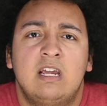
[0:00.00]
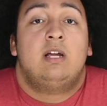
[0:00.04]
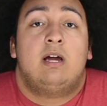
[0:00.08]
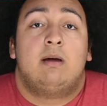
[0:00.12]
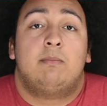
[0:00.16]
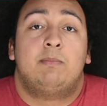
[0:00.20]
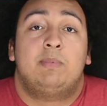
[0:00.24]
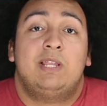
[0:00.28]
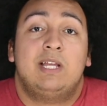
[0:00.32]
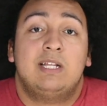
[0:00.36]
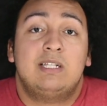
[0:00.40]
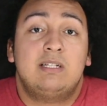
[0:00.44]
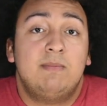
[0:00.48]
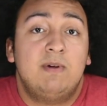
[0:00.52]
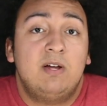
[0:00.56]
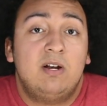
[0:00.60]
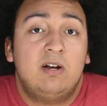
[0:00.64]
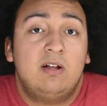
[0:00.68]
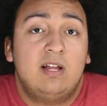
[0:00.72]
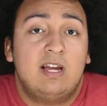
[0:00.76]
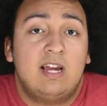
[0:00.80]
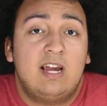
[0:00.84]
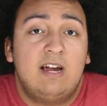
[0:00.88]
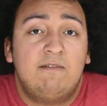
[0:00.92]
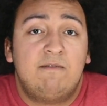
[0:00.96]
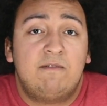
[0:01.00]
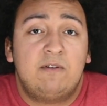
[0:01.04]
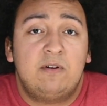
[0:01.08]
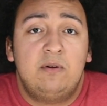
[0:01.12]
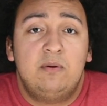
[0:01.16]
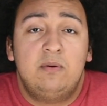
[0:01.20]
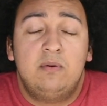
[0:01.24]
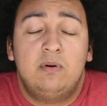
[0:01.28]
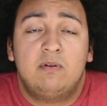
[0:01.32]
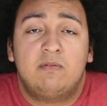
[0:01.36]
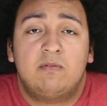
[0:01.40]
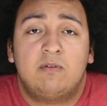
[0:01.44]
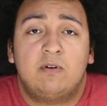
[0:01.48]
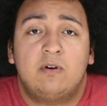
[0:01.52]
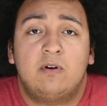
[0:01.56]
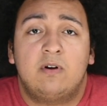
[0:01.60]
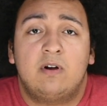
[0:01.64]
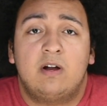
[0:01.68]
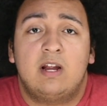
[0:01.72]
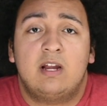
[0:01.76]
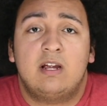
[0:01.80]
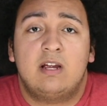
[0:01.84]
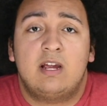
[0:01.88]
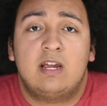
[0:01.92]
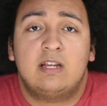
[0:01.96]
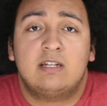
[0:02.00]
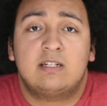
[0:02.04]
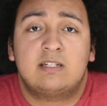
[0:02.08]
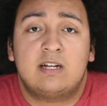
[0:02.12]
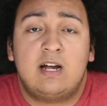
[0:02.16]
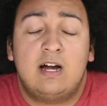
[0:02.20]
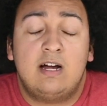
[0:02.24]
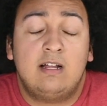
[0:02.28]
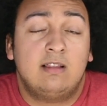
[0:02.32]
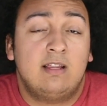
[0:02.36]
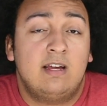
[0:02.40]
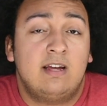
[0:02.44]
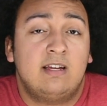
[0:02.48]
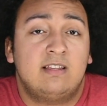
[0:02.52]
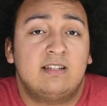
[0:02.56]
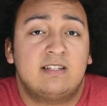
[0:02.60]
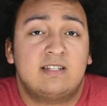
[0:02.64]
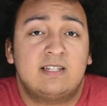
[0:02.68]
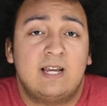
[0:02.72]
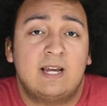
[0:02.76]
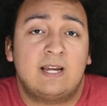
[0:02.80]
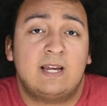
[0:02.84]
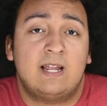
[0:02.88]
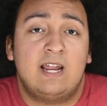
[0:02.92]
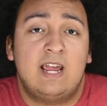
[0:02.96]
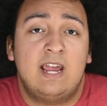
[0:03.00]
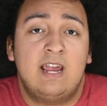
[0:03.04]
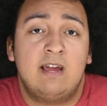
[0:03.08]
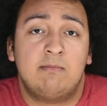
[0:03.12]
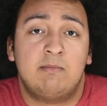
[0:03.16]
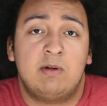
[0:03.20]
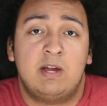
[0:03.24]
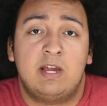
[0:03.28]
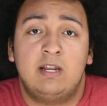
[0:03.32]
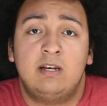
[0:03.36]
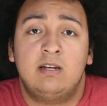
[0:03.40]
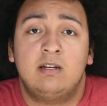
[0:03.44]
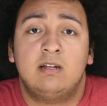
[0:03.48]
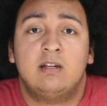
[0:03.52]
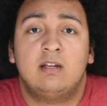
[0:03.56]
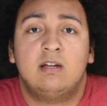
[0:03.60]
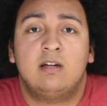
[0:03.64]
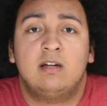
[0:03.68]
Yeah, but that's about all I have for you for Scott Lang, the second Ant-Man.